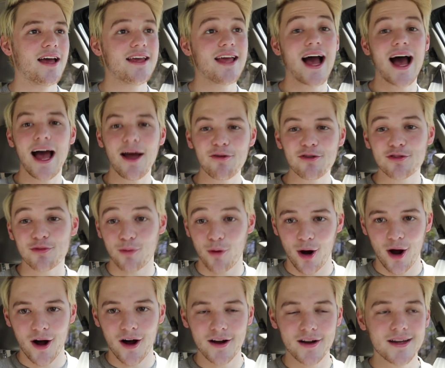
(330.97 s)
Yeah, I was
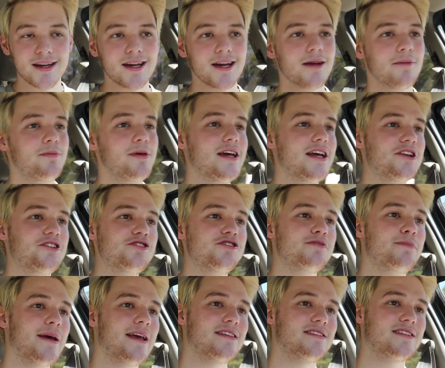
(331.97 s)
wrong.
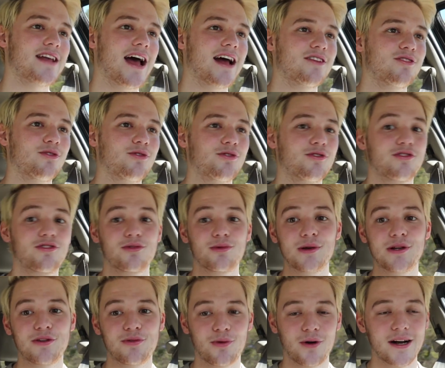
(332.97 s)
Pikachu's base stat total is
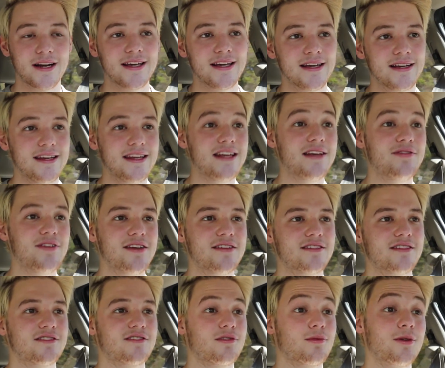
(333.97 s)
320 and
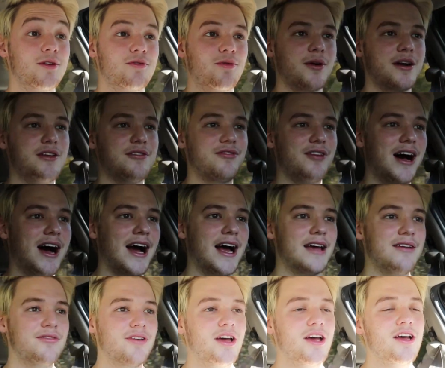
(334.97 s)
Eevee's is
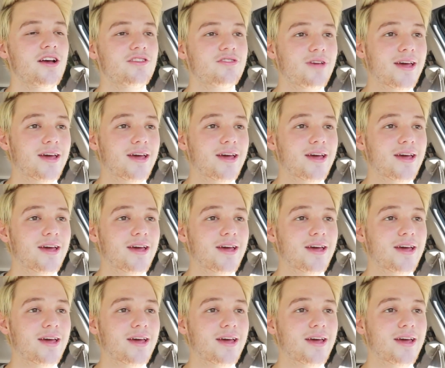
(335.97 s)
325.